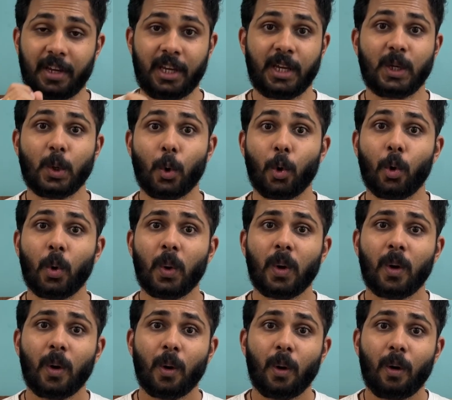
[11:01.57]
ego,
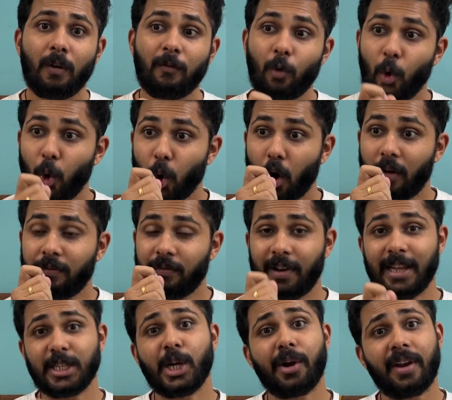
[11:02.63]
full of
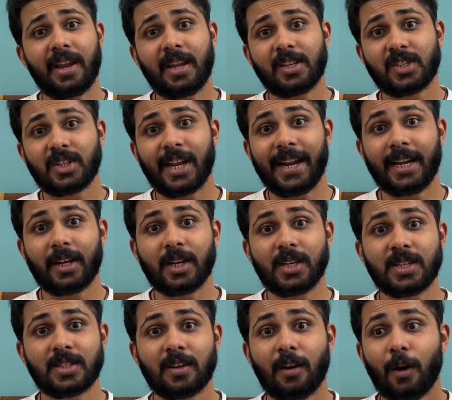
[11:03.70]
legendary
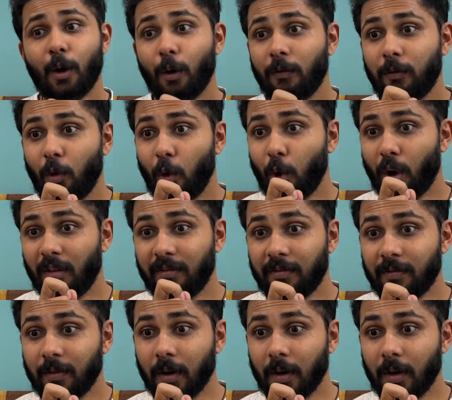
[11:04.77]
status, full of